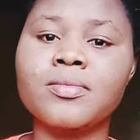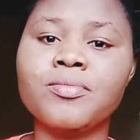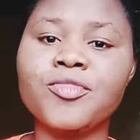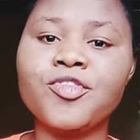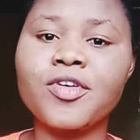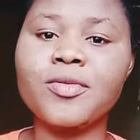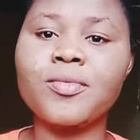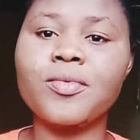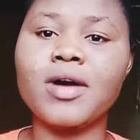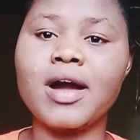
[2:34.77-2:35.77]
Before
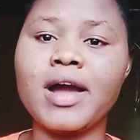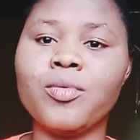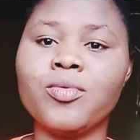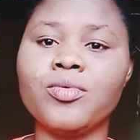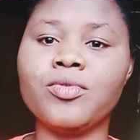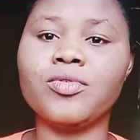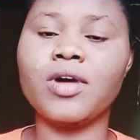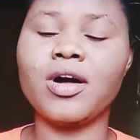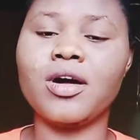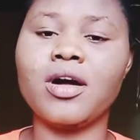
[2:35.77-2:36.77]
I
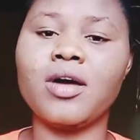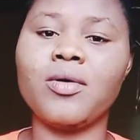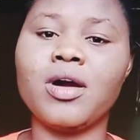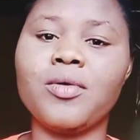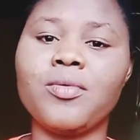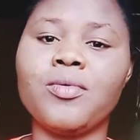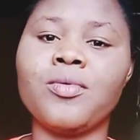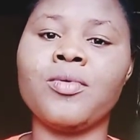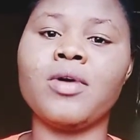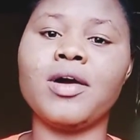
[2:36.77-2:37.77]

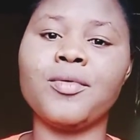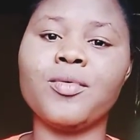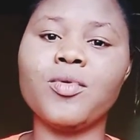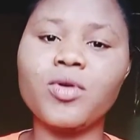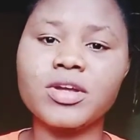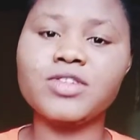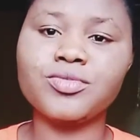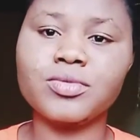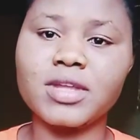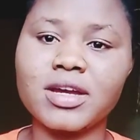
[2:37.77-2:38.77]
will go
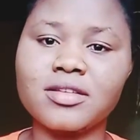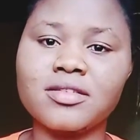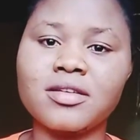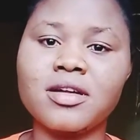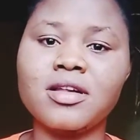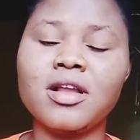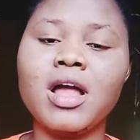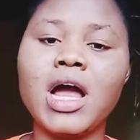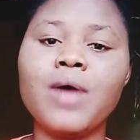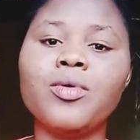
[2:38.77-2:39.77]
into that,
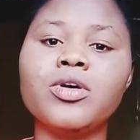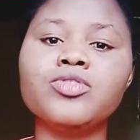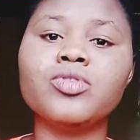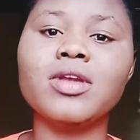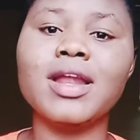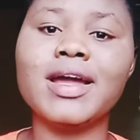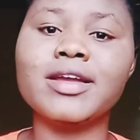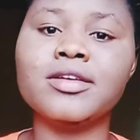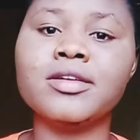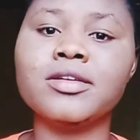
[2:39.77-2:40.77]
I would also
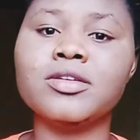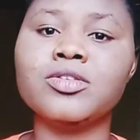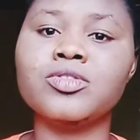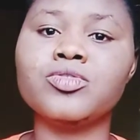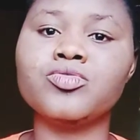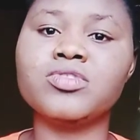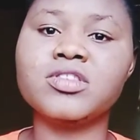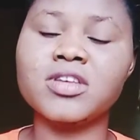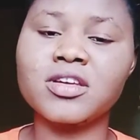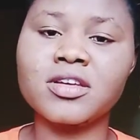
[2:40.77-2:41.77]
like to
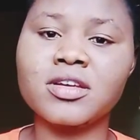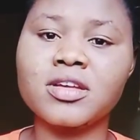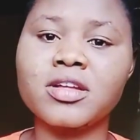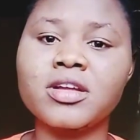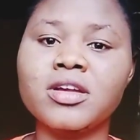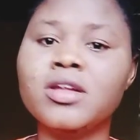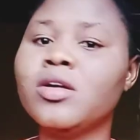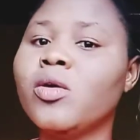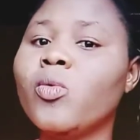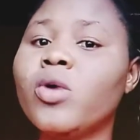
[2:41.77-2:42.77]
say
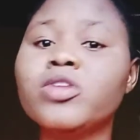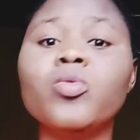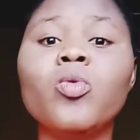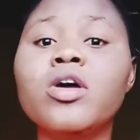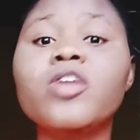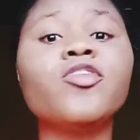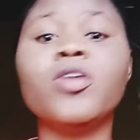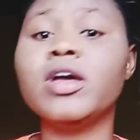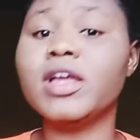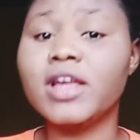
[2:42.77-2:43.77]
what worked
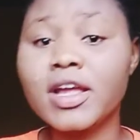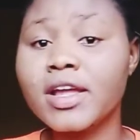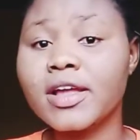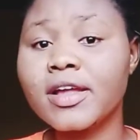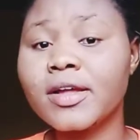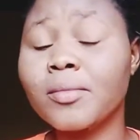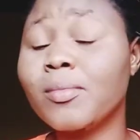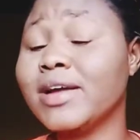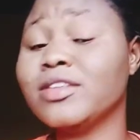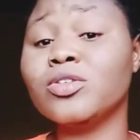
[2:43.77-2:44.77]
for A
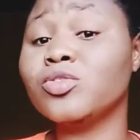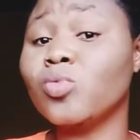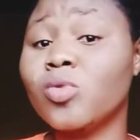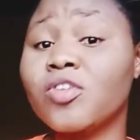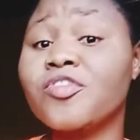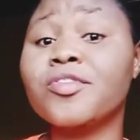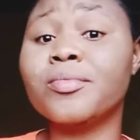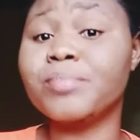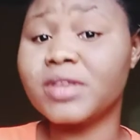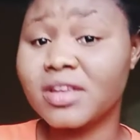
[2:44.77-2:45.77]
might not work for
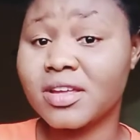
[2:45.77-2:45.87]
B.